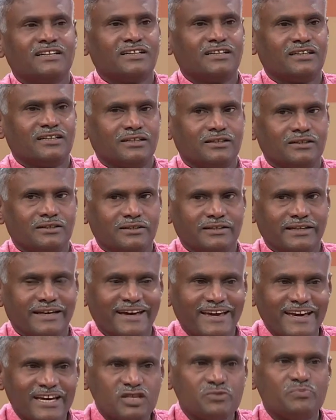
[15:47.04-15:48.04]
uh,
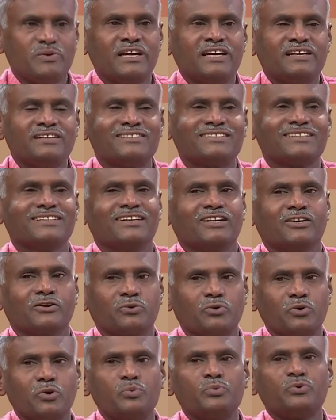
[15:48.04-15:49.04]
engagement,
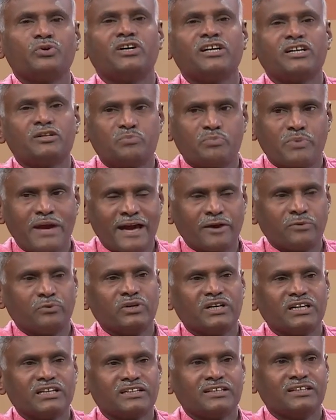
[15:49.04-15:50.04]
group work, pair
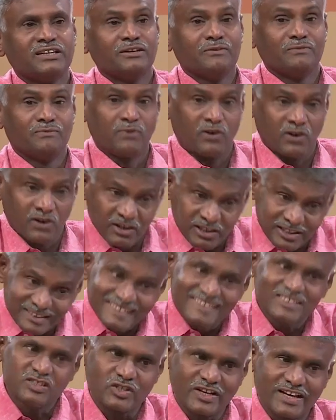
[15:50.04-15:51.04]
work for
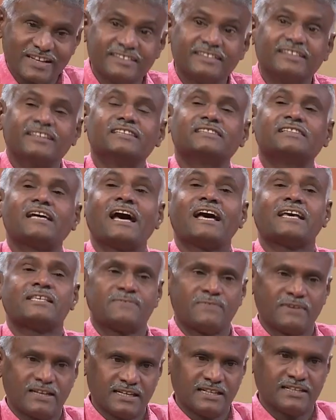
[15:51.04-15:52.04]
the trainers
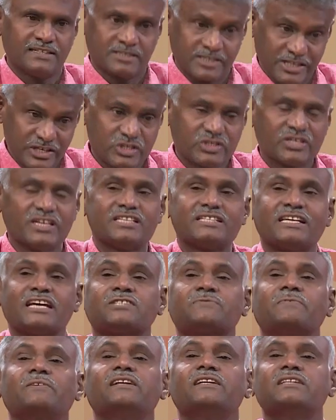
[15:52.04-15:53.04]
as well teachers
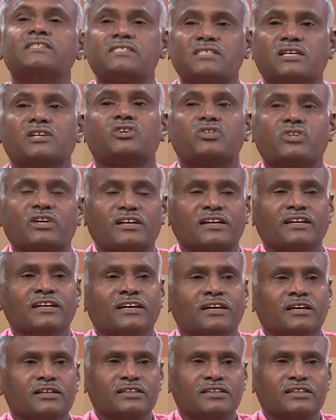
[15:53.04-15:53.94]
as well as children.